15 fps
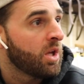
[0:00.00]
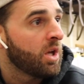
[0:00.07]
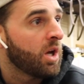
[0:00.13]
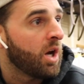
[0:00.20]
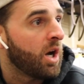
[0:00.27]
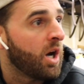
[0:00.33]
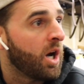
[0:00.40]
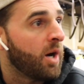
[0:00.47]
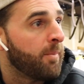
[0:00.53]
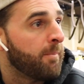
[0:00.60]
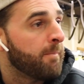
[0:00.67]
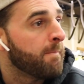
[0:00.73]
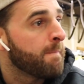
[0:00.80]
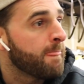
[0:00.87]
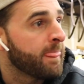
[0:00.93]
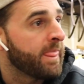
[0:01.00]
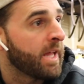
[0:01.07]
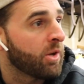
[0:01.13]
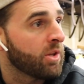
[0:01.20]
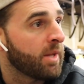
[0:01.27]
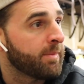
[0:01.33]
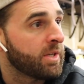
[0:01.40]

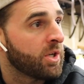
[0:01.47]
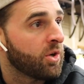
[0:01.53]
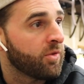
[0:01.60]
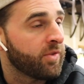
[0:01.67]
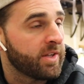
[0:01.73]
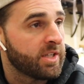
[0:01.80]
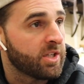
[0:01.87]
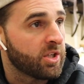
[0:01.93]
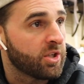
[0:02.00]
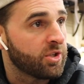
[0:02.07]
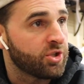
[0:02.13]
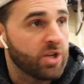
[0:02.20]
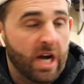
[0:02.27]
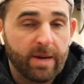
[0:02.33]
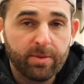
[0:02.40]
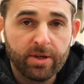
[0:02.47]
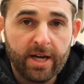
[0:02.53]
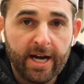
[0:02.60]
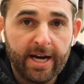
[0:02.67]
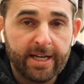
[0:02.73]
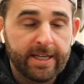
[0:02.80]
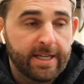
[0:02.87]
That'll let me know if I did a good job or
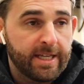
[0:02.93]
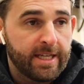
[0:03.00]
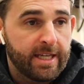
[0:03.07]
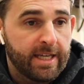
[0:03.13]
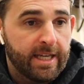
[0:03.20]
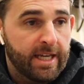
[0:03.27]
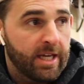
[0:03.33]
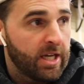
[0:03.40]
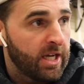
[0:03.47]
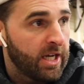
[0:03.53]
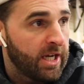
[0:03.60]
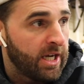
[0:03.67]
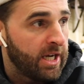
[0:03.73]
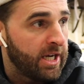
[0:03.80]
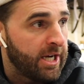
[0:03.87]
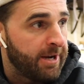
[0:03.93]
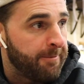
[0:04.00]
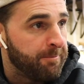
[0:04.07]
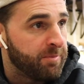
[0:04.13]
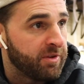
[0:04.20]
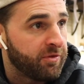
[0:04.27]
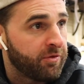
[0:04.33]
not.
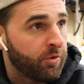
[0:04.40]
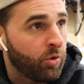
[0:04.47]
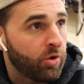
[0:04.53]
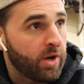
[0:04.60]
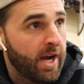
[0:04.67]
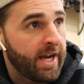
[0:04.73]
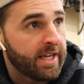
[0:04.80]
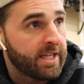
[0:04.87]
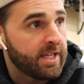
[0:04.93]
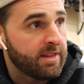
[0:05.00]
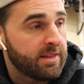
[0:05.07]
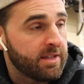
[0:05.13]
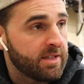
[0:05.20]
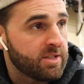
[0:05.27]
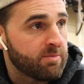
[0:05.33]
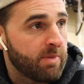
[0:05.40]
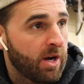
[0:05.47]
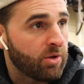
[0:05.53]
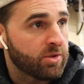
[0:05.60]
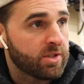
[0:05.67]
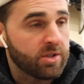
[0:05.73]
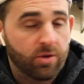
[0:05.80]
Before I get these
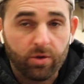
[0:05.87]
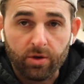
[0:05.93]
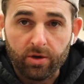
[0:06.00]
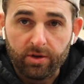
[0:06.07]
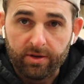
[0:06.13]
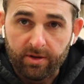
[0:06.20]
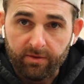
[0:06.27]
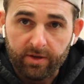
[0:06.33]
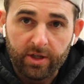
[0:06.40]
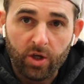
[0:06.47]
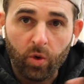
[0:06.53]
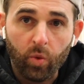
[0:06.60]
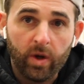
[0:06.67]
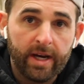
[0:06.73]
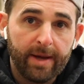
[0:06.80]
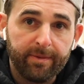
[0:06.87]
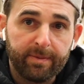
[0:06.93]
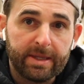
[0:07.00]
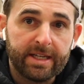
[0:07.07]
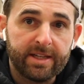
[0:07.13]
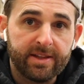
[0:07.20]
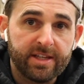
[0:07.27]
mounted, or the video when I'm
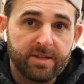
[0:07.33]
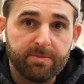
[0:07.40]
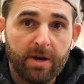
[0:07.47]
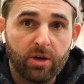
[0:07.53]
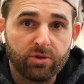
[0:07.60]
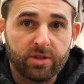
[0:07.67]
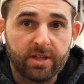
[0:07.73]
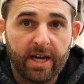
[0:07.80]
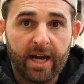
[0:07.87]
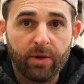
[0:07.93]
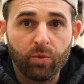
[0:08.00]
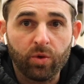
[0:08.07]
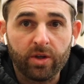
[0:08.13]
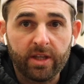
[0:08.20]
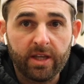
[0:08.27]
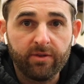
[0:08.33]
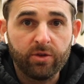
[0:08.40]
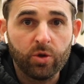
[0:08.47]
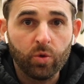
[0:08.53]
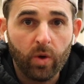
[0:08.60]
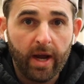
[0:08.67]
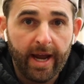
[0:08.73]
getting these mounted, I will give
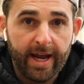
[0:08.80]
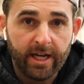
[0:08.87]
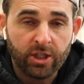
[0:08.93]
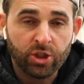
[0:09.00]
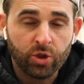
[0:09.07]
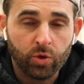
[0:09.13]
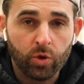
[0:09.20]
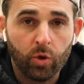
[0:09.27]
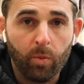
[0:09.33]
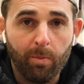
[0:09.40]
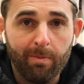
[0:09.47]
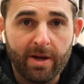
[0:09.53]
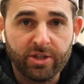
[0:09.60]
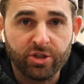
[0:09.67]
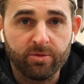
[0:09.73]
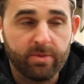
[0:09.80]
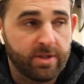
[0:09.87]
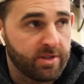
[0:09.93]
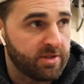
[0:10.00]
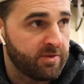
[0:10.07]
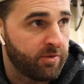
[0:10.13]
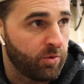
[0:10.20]
you actual
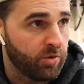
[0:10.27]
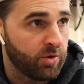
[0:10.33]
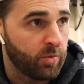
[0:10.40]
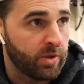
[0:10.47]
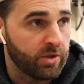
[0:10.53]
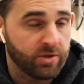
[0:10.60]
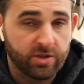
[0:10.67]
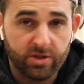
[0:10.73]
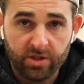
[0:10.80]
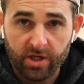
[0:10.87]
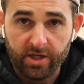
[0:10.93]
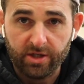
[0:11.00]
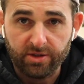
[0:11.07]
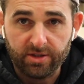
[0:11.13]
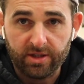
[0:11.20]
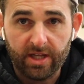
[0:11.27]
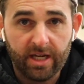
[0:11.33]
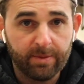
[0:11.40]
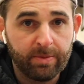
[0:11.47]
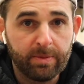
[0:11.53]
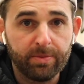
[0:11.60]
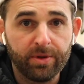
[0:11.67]
measurements for the wheels and tires. A
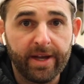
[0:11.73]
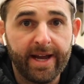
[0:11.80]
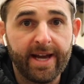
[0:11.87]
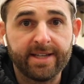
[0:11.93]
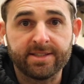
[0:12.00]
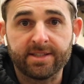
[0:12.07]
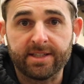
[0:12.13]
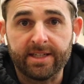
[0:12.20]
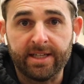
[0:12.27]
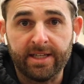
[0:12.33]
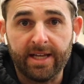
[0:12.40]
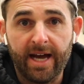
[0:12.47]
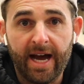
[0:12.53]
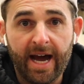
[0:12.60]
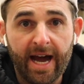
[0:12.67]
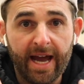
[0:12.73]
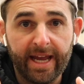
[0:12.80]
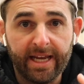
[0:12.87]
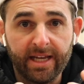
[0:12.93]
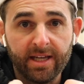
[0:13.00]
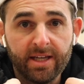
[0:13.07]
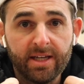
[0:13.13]
lot of people ask, and
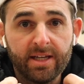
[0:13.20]
I